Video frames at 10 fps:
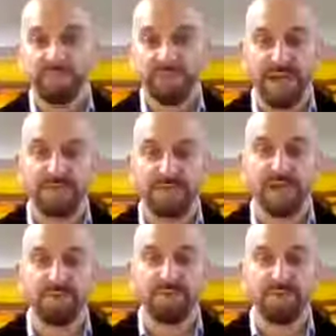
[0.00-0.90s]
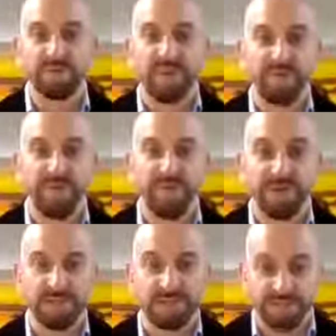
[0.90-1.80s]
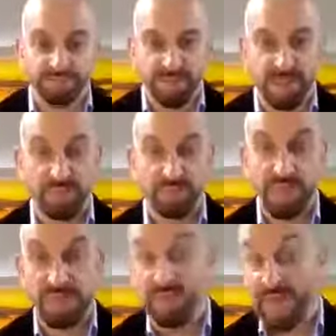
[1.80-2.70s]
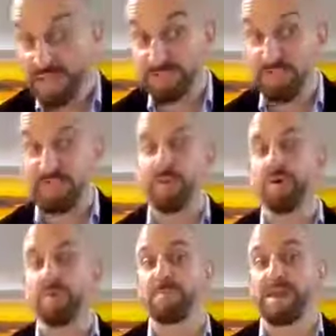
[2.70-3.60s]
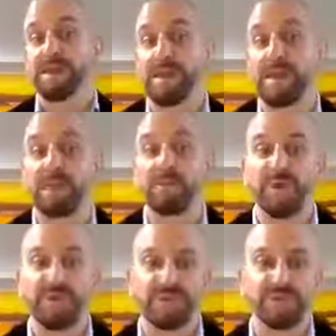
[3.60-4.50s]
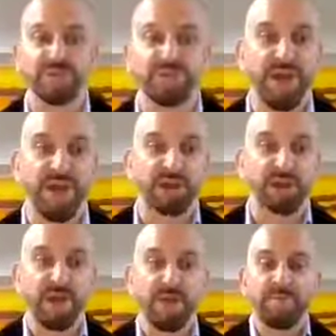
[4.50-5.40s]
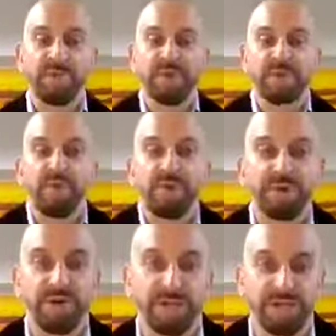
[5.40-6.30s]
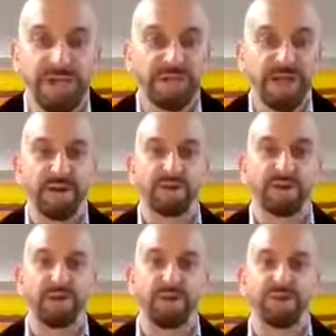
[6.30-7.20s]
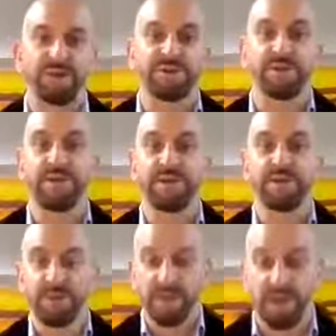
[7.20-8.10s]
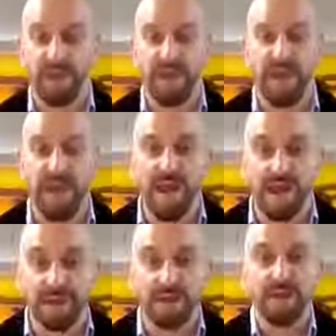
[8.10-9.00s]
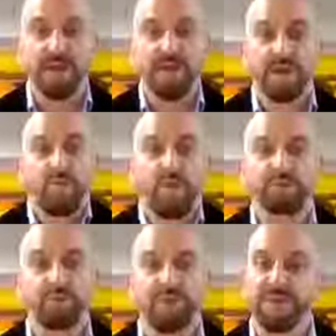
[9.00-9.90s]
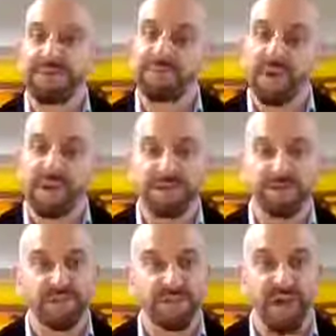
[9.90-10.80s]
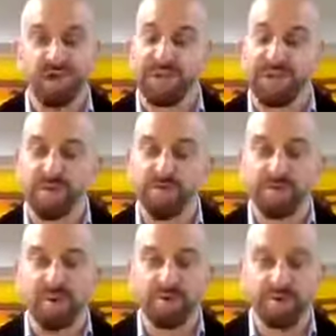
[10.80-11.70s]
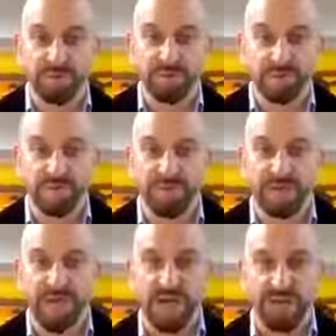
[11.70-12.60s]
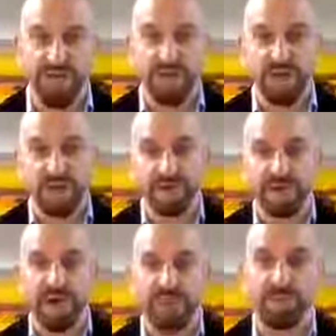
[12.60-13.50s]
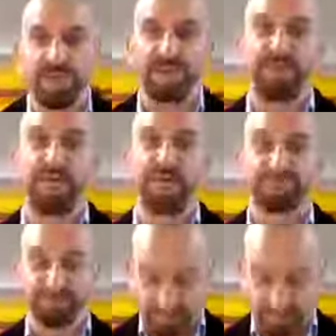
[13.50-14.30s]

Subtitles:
check us out, stay with us, invest before Monday we hit the exchange, because of what you're going to see later, you're going to wish you did. And once we're on the exchange, it's going to be hard to pick up a node. It's going to be tough, and you're going to have to pay for it